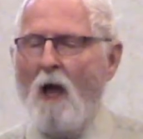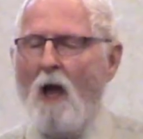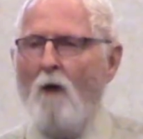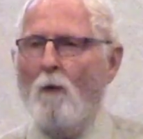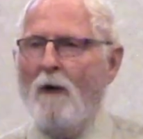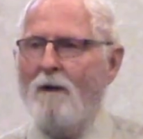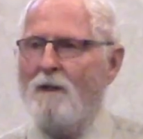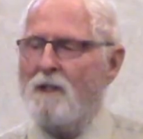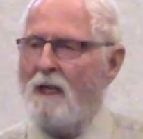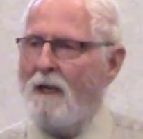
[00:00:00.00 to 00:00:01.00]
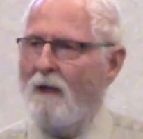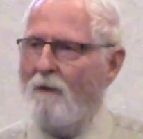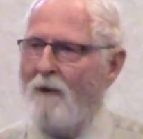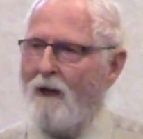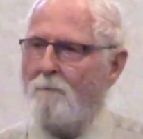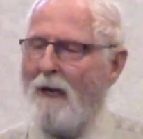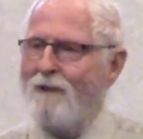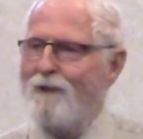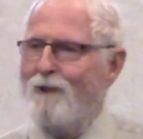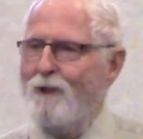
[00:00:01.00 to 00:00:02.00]
Well, you see, on that
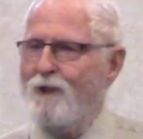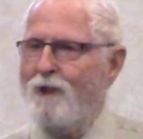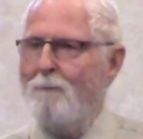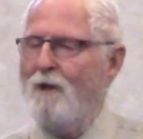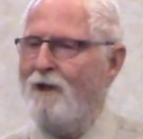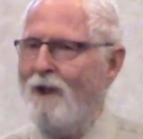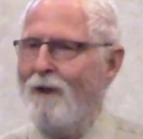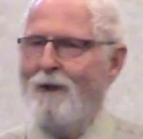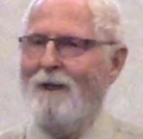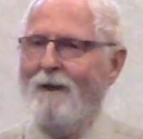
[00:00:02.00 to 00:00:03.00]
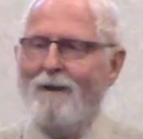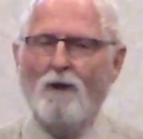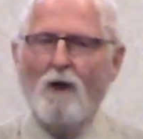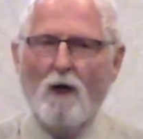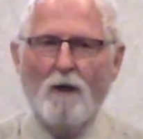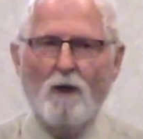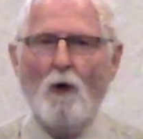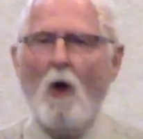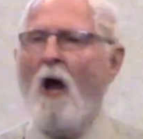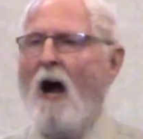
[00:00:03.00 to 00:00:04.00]
passenger ship that carried a little cargo,
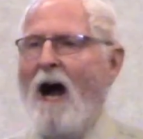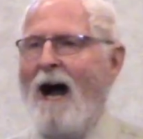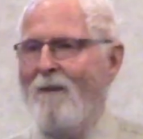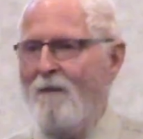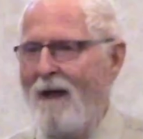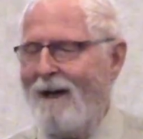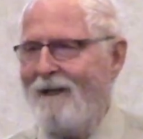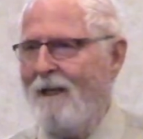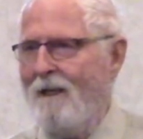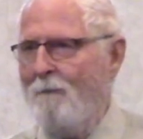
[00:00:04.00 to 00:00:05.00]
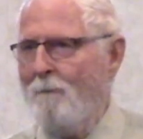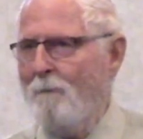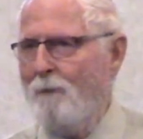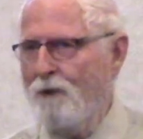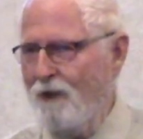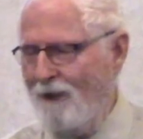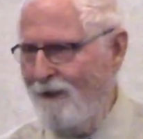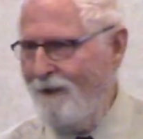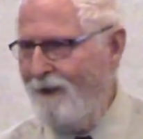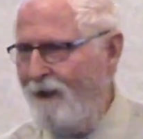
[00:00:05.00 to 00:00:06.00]
on that
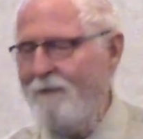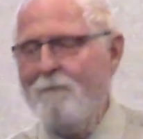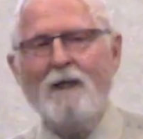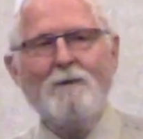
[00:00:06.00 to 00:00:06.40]
particular evening,